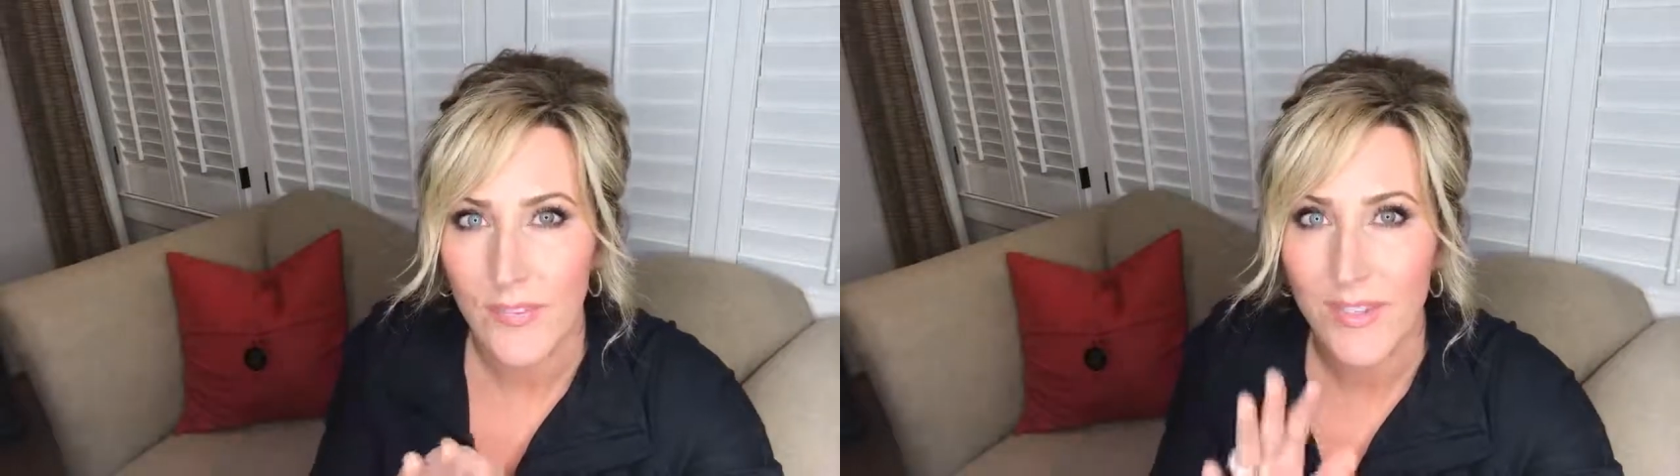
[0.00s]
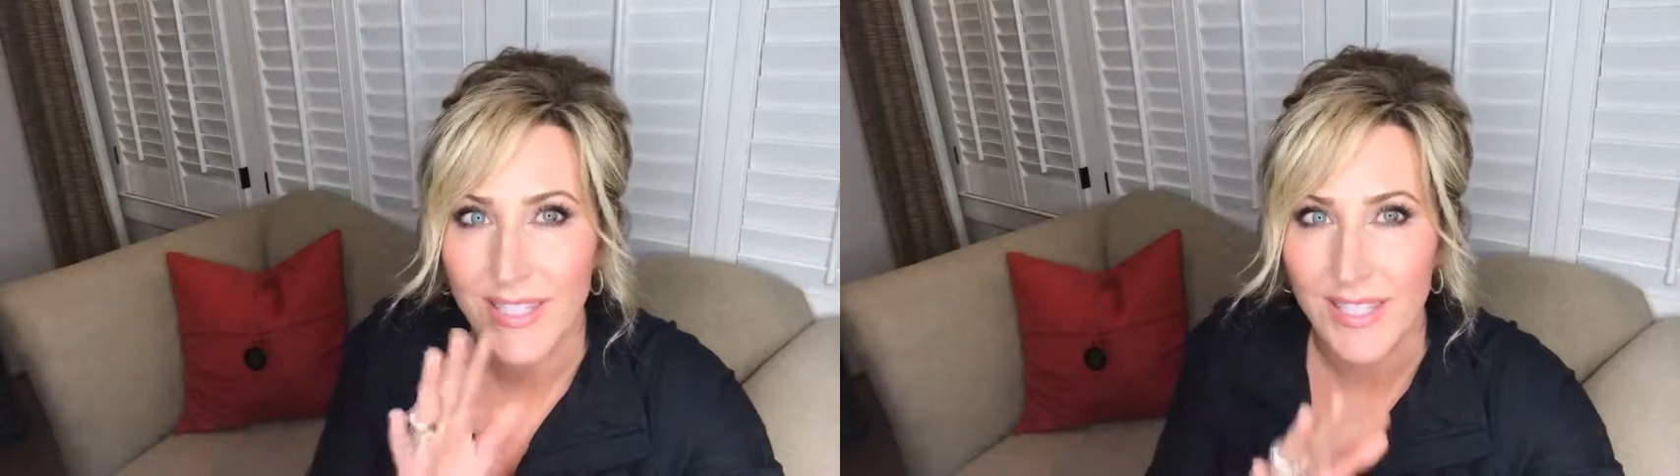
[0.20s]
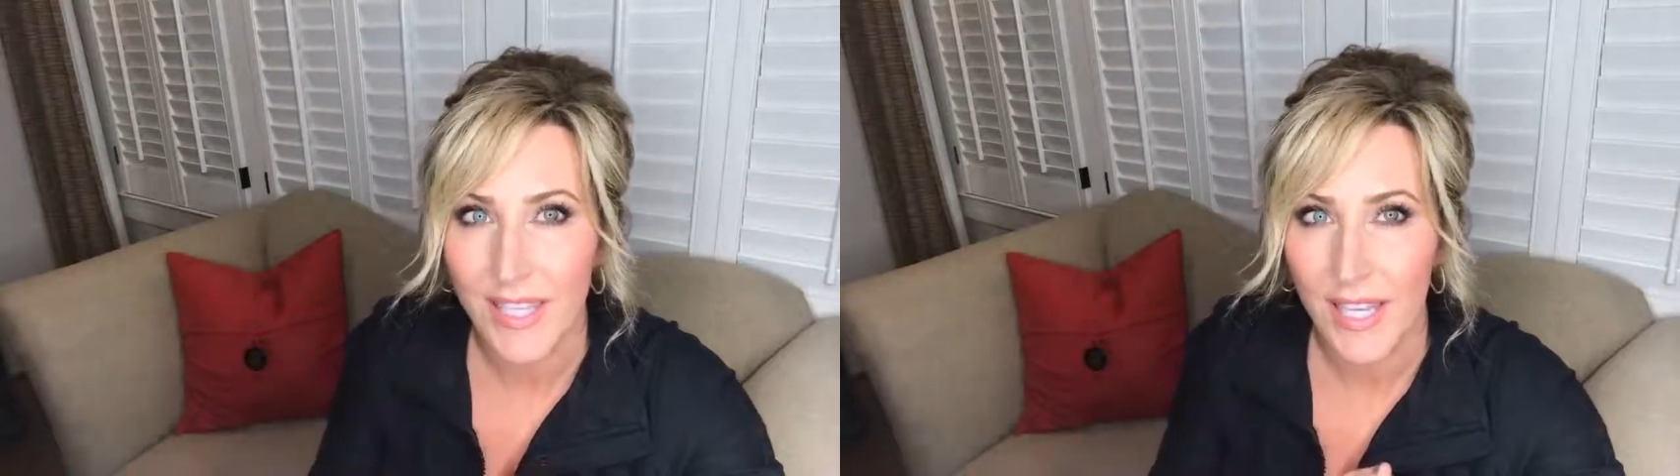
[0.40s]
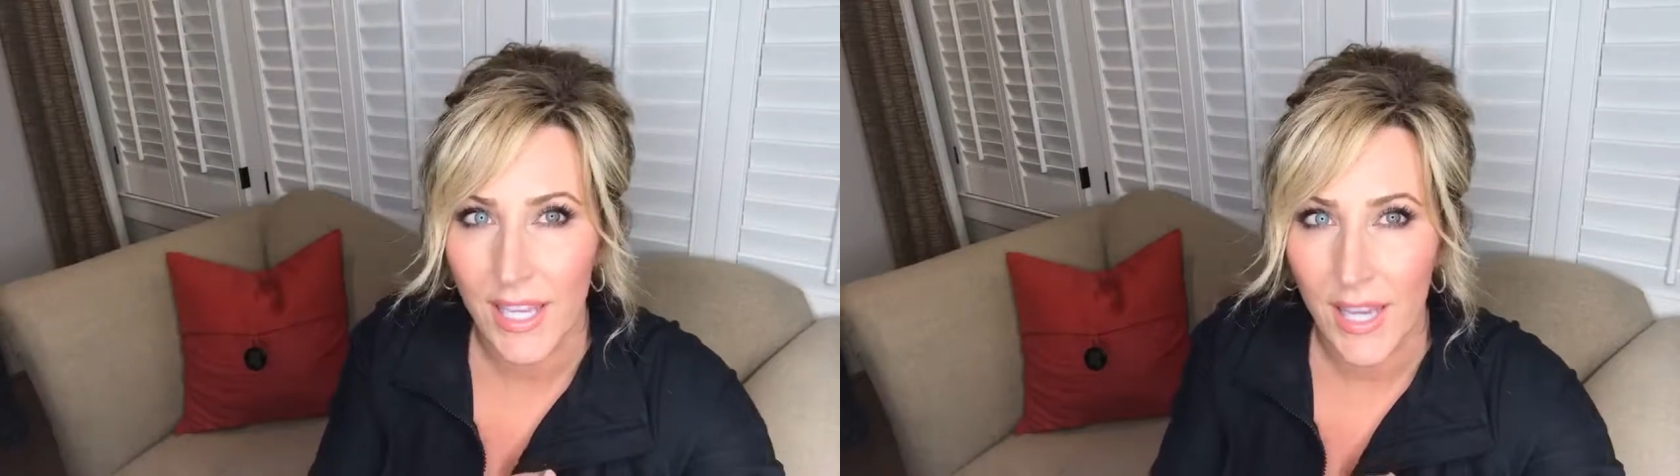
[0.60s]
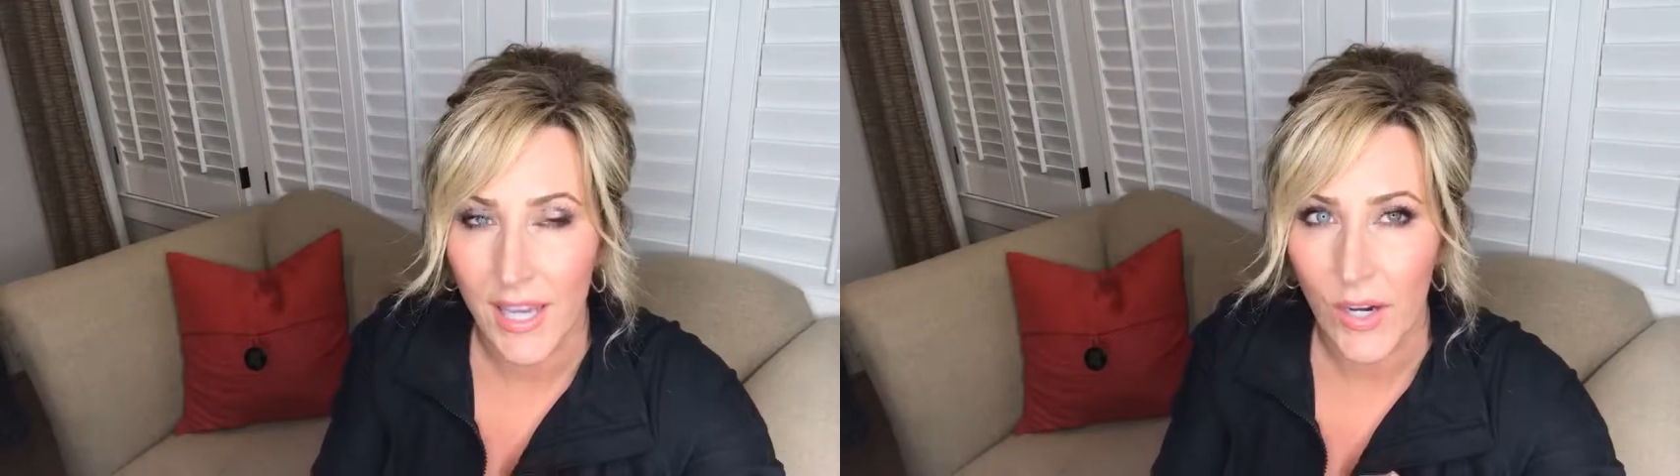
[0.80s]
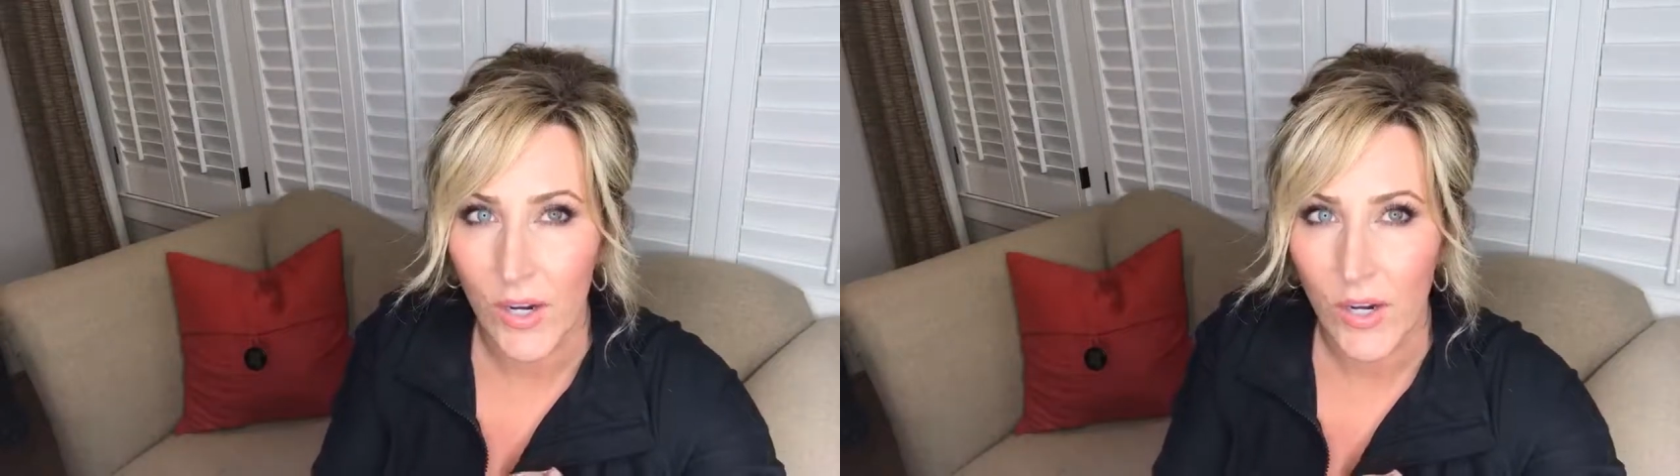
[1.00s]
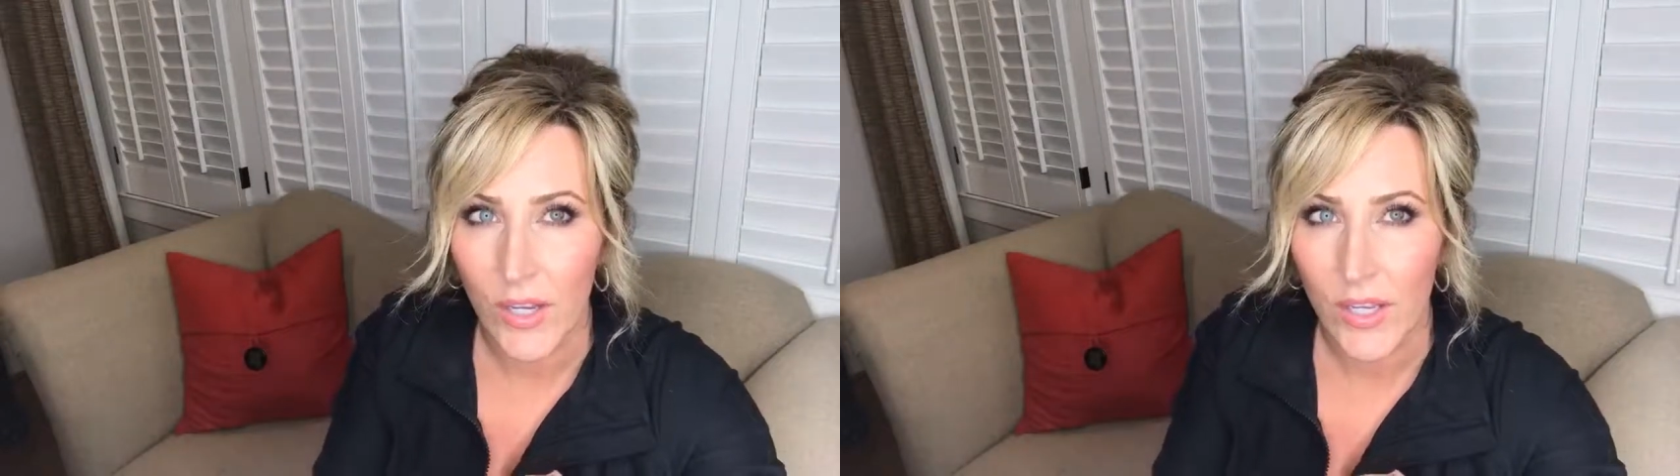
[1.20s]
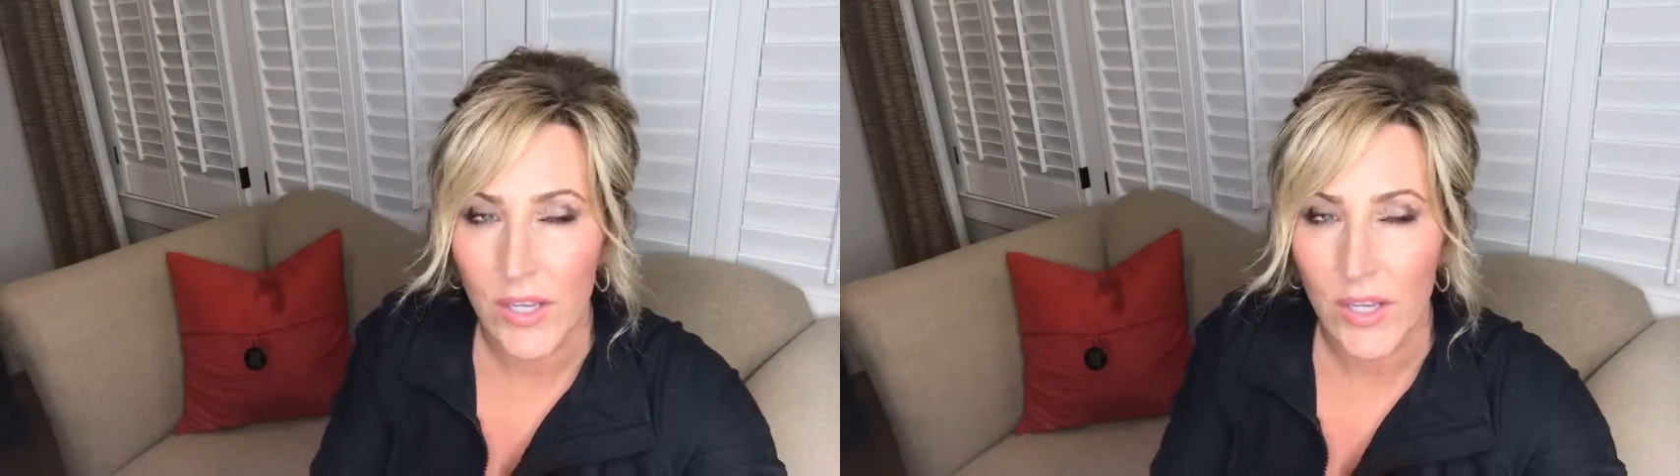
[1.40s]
if it's skincare.